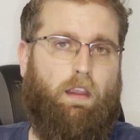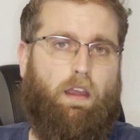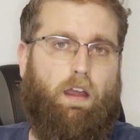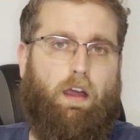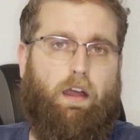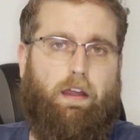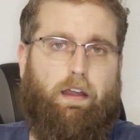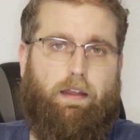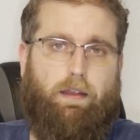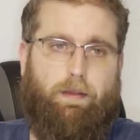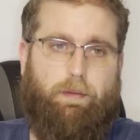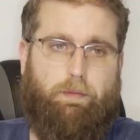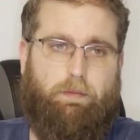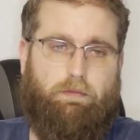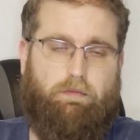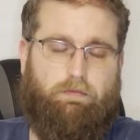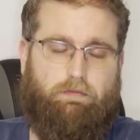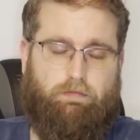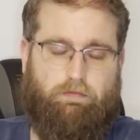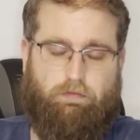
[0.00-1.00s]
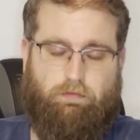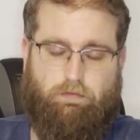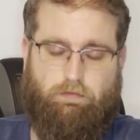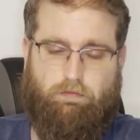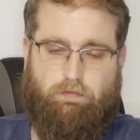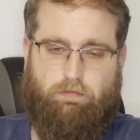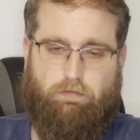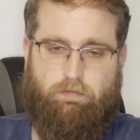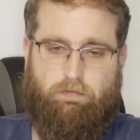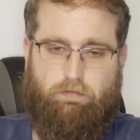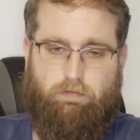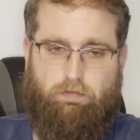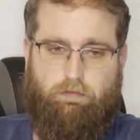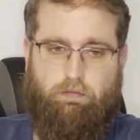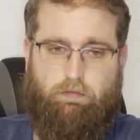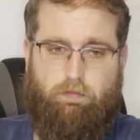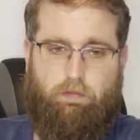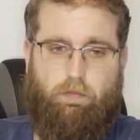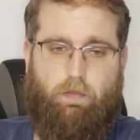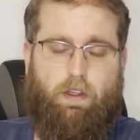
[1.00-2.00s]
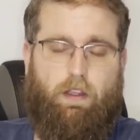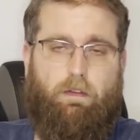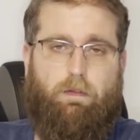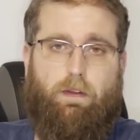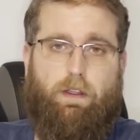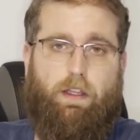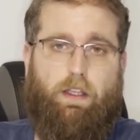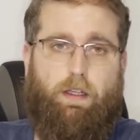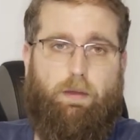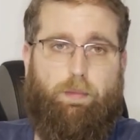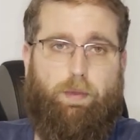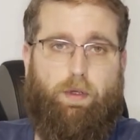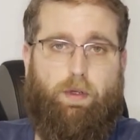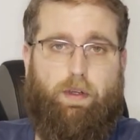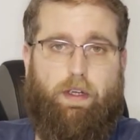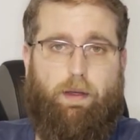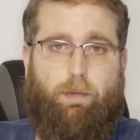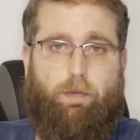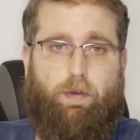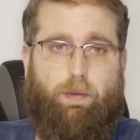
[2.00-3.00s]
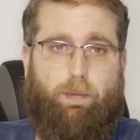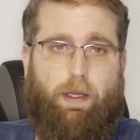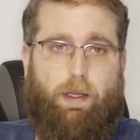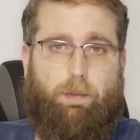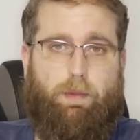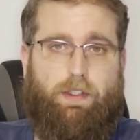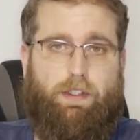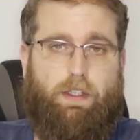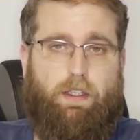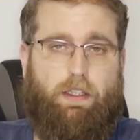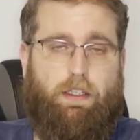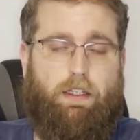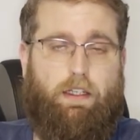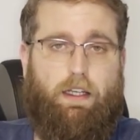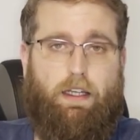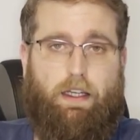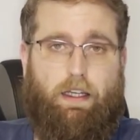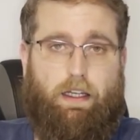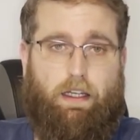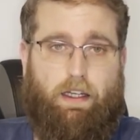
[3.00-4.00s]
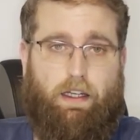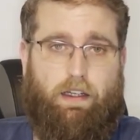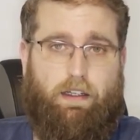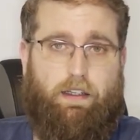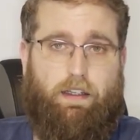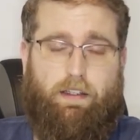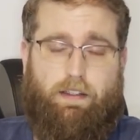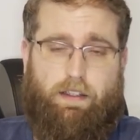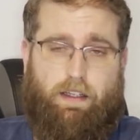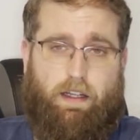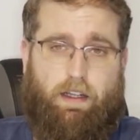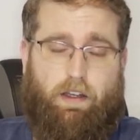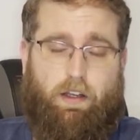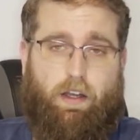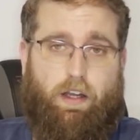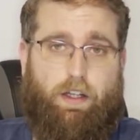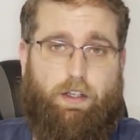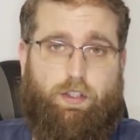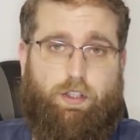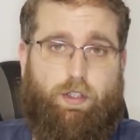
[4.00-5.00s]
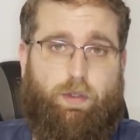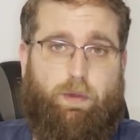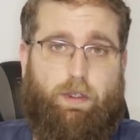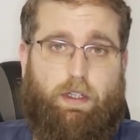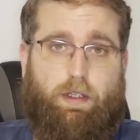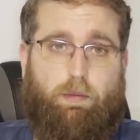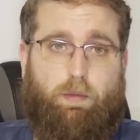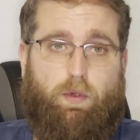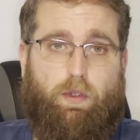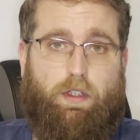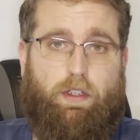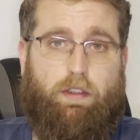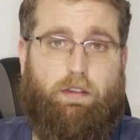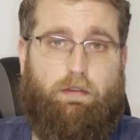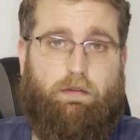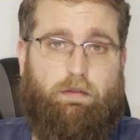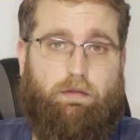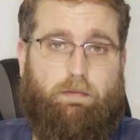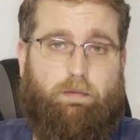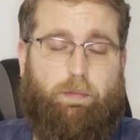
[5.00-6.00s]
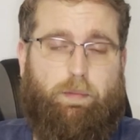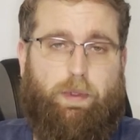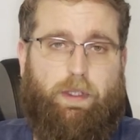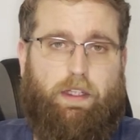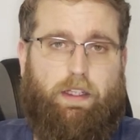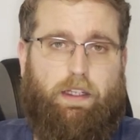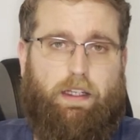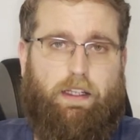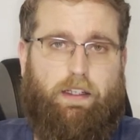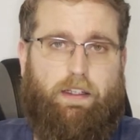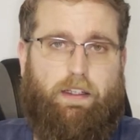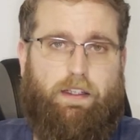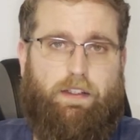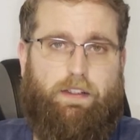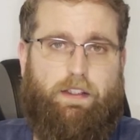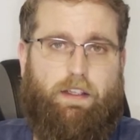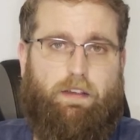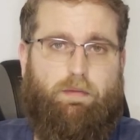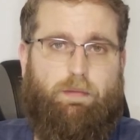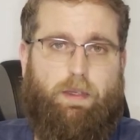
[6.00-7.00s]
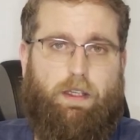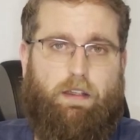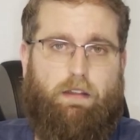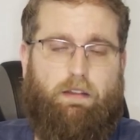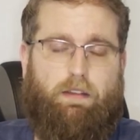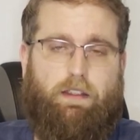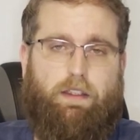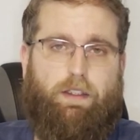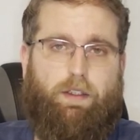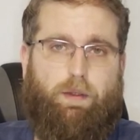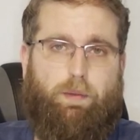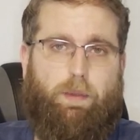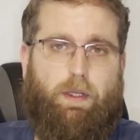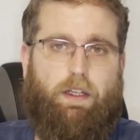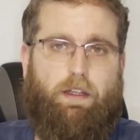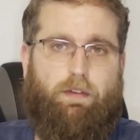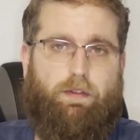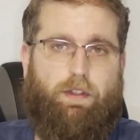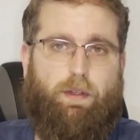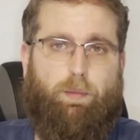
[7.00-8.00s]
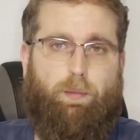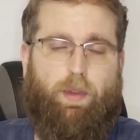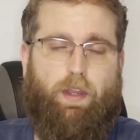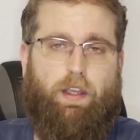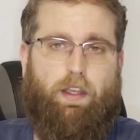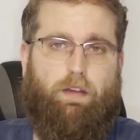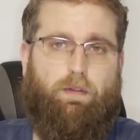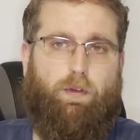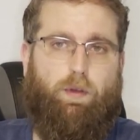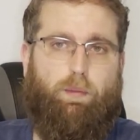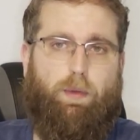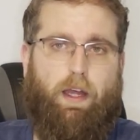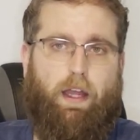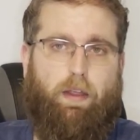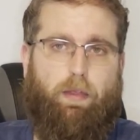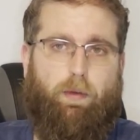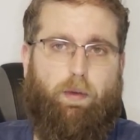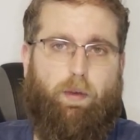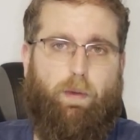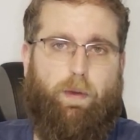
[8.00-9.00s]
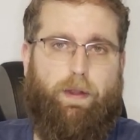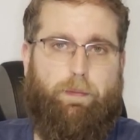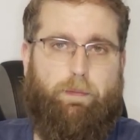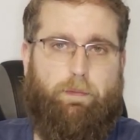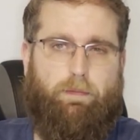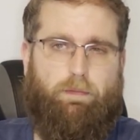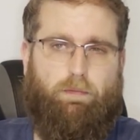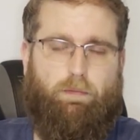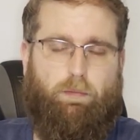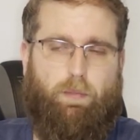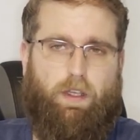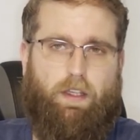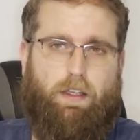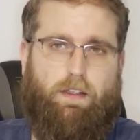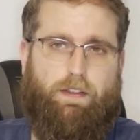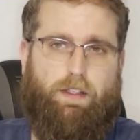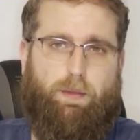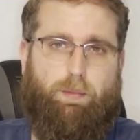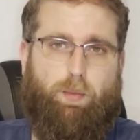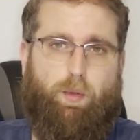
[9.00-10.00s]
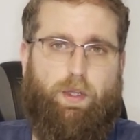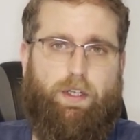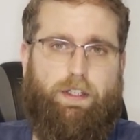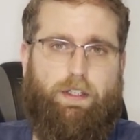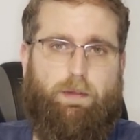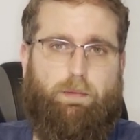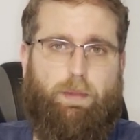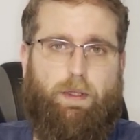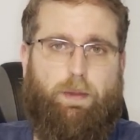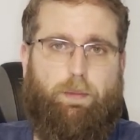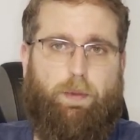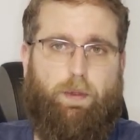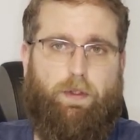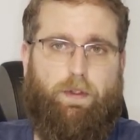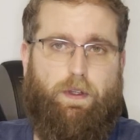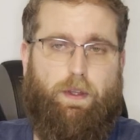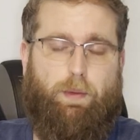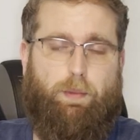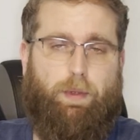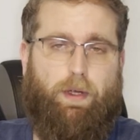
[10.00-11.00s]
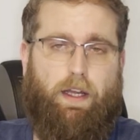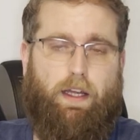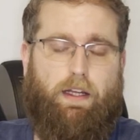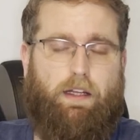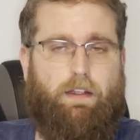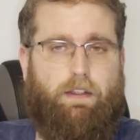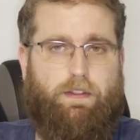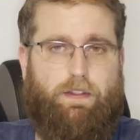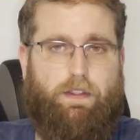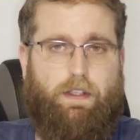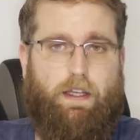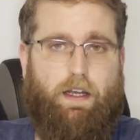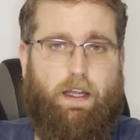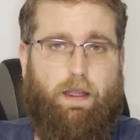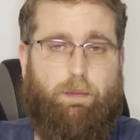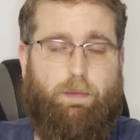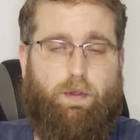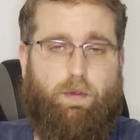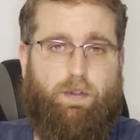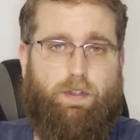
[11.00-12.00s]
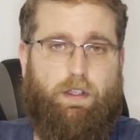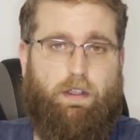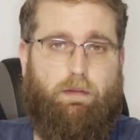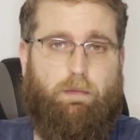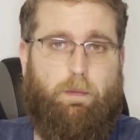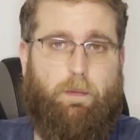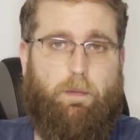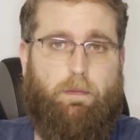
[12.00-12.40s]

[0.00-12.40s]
The affiliate program from Amazon does not cost you anymore, but it does give me a little bit of something if you buy through it, because I pointed people to the products that I'm using.